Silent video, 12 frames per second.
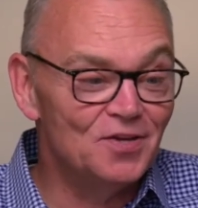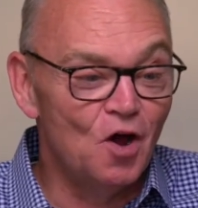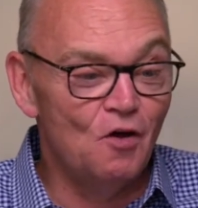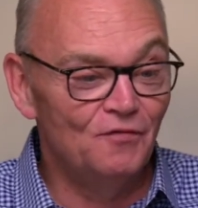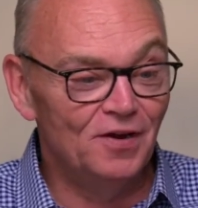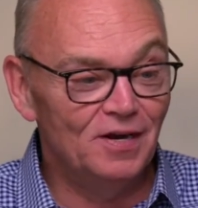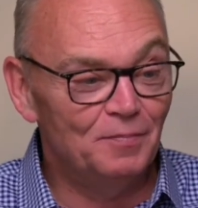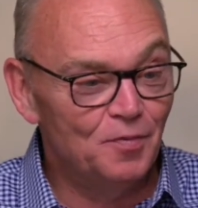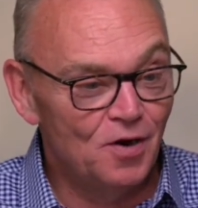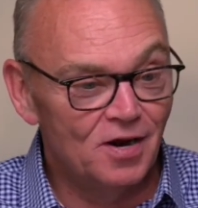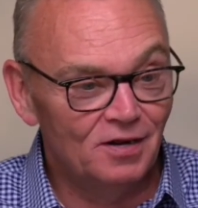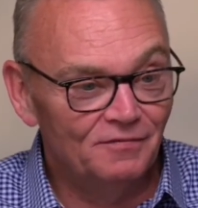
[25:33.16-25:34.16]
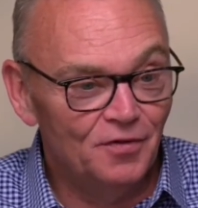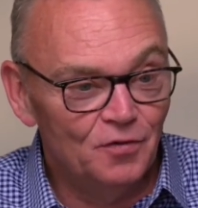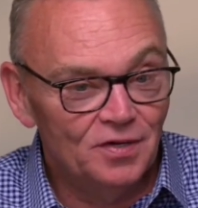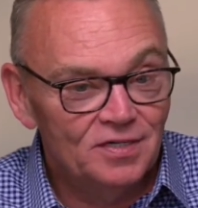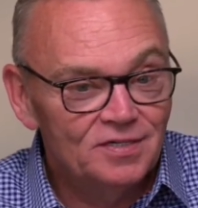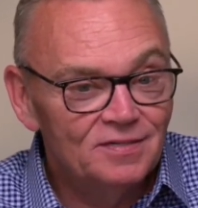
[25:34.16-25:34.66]
very product
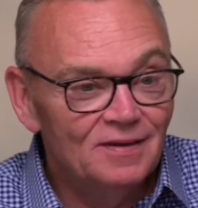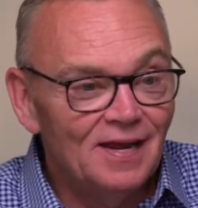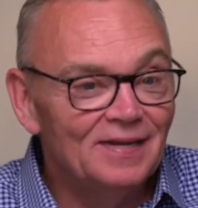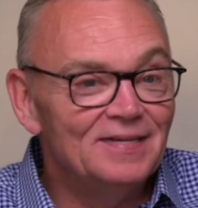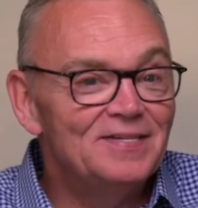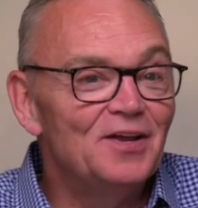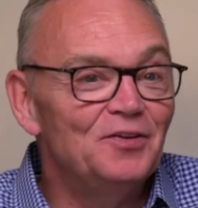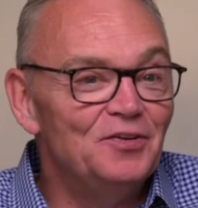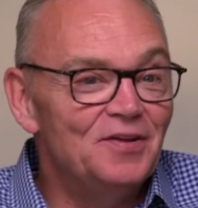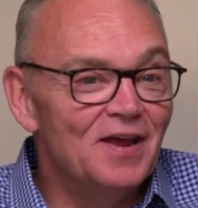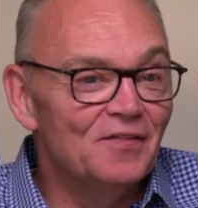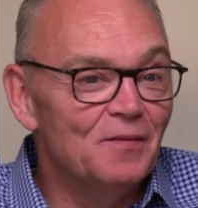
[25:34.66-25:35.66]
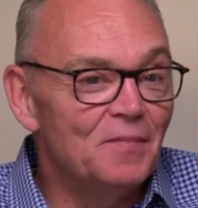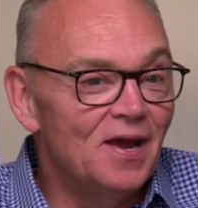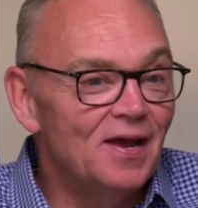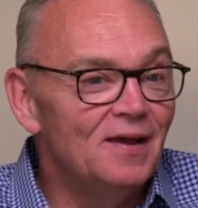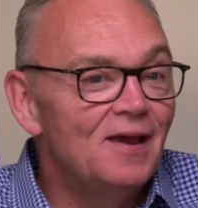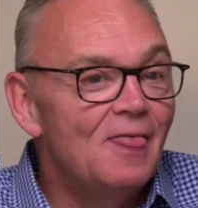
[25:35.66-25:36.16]
focused. I can tell you now that
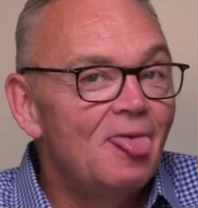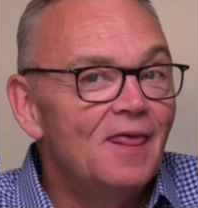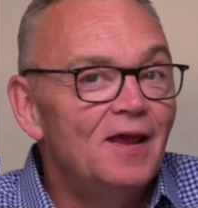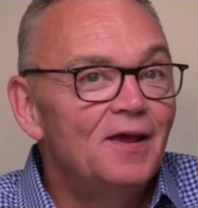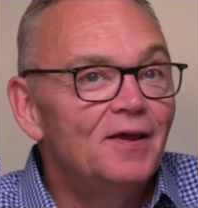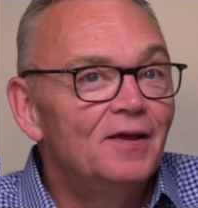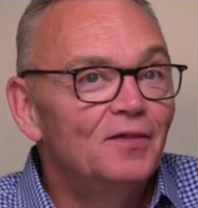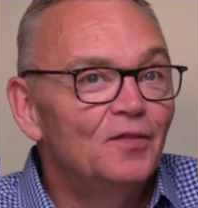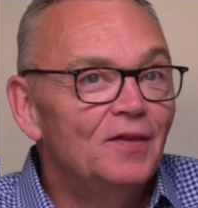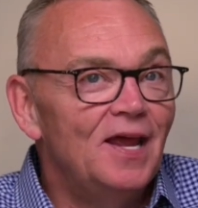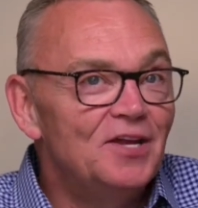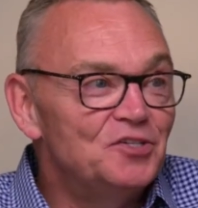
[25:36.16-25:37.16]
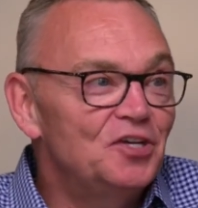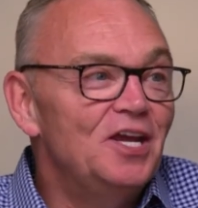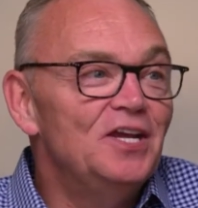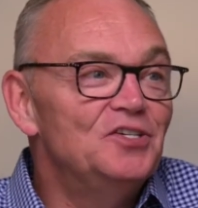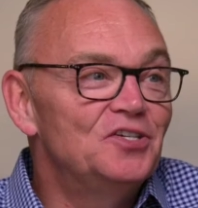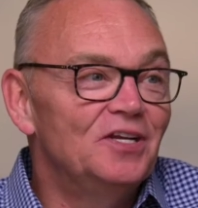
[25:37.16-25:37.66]
my
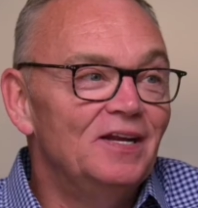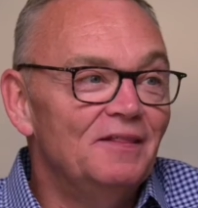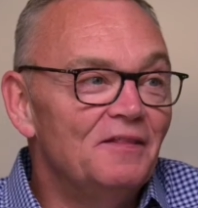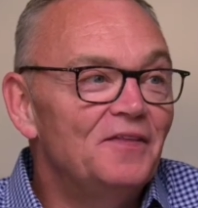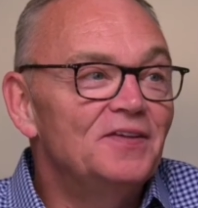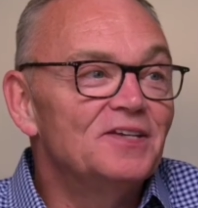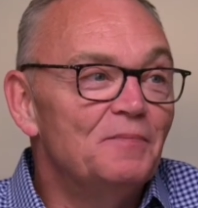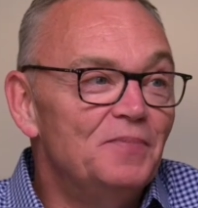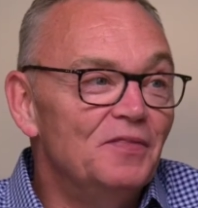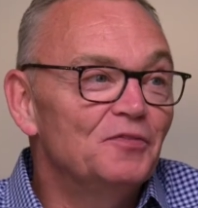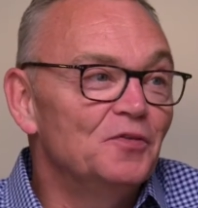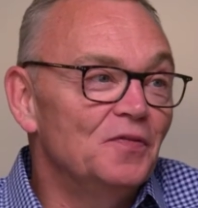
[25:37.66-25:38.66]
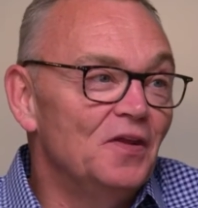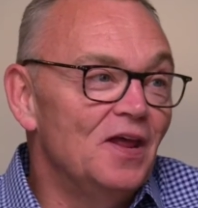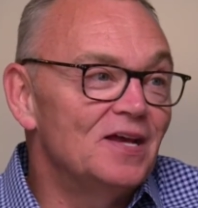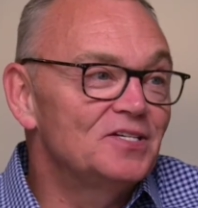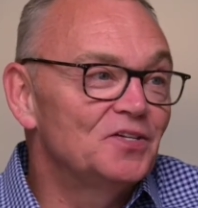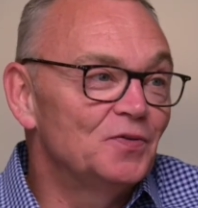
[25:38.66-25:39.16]
education and the things I've been through in the
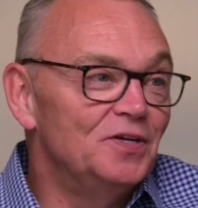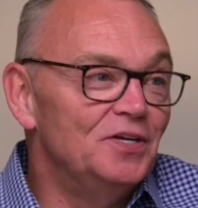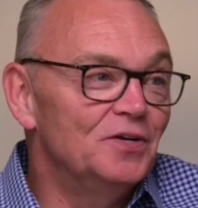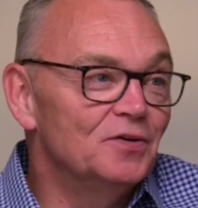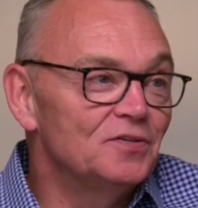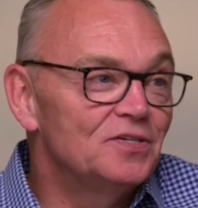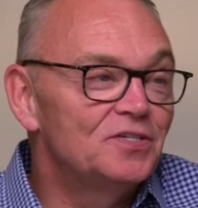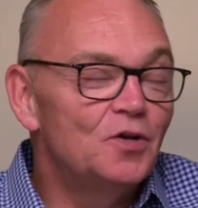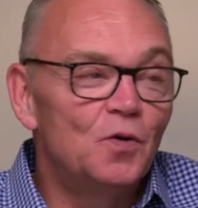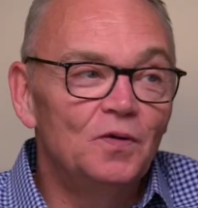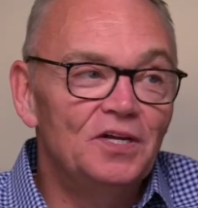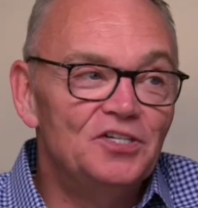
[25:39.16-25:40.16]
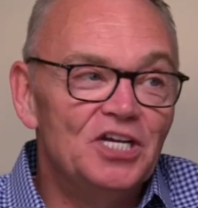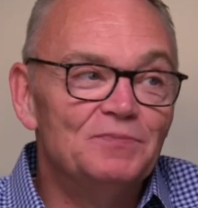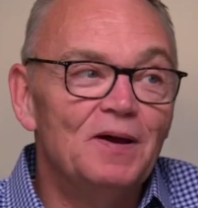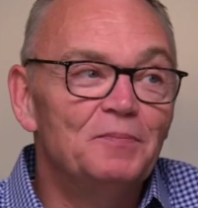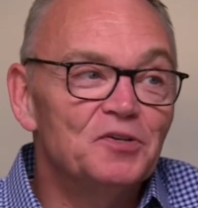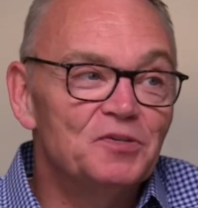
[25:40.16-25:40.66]
last 3 years totally changed
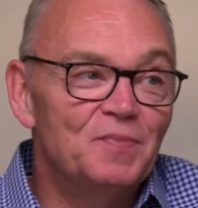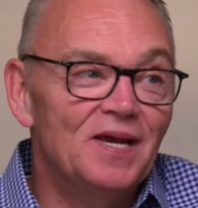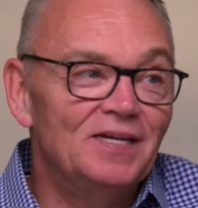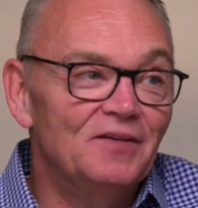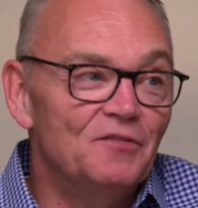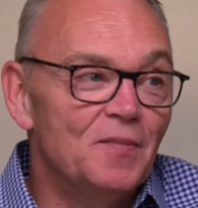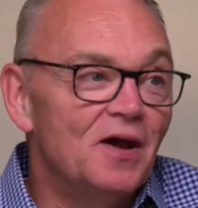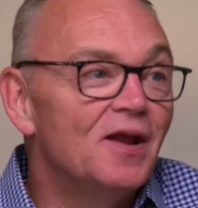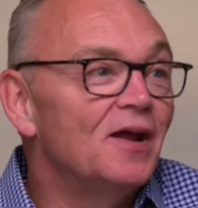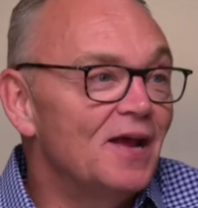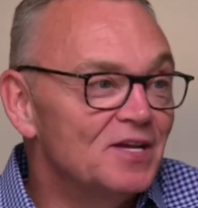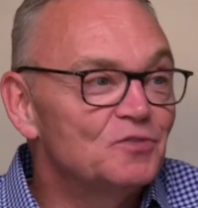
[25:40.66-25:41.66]
my perspective about how to ask